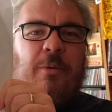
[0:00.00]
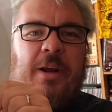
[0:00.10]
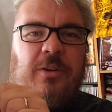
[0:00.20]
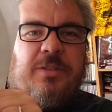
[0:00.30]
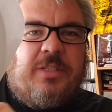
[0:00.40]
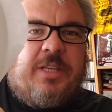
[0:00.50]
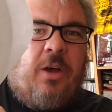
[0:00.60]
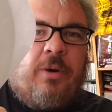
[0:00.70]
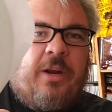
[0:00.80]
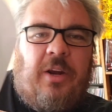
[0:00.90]
Records
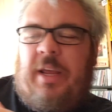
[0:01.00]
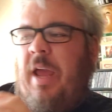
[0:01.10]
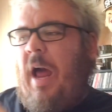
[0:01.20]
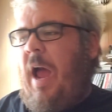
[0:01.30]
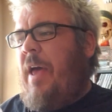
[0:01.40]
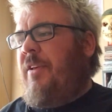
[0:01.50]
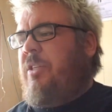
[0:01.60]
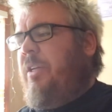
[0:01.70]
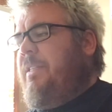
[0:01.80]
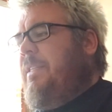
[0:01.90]
sale record again. I had this
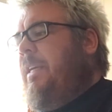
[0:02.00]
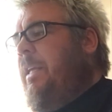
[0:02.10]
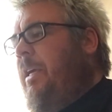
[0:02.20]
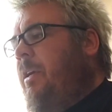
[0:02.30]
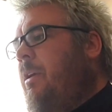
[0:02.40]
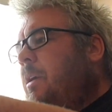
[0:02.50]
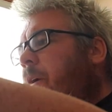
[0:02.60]
on CD.